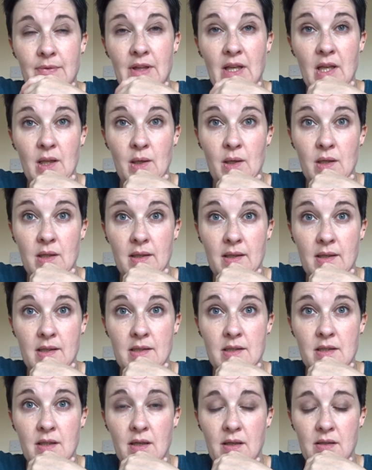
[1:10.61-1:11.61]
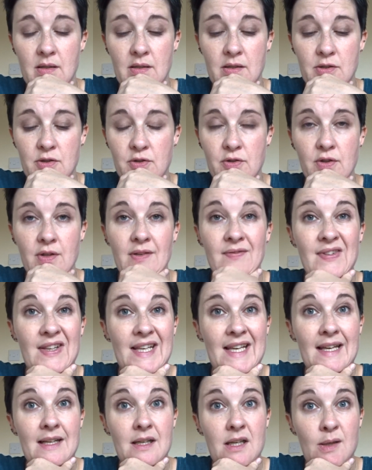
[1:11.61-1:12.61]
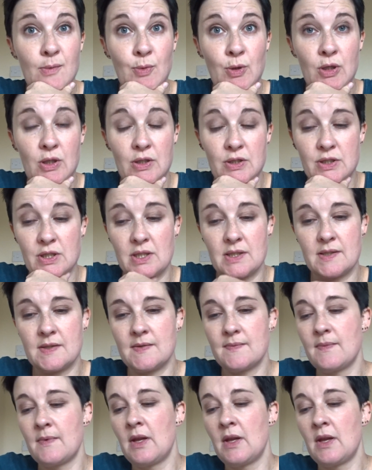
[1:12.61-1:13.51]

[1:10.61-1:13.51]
can you hear the kids shouting at each other? If you can, I apologise.